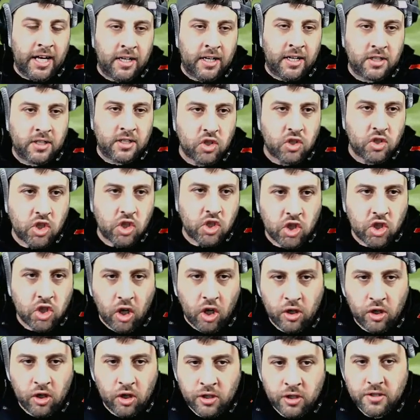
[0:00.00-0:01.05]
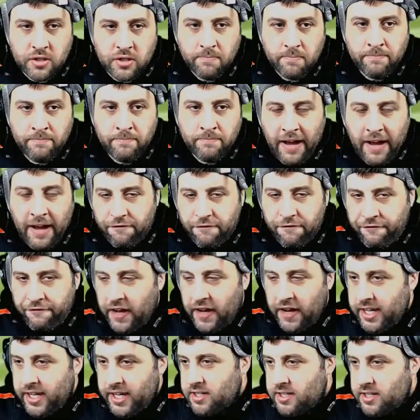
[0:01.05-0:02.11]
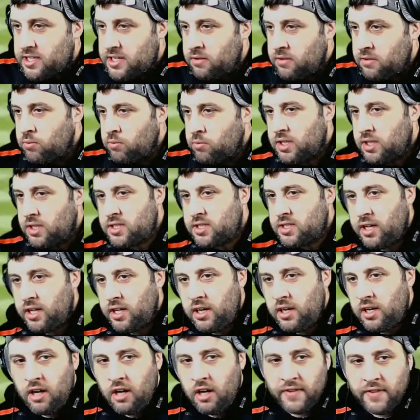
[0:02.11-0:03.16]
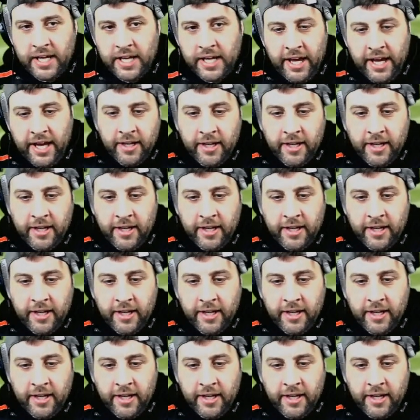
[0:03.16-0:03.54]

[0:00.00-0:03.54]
Scotland. Matt Fagerson with the turnover there.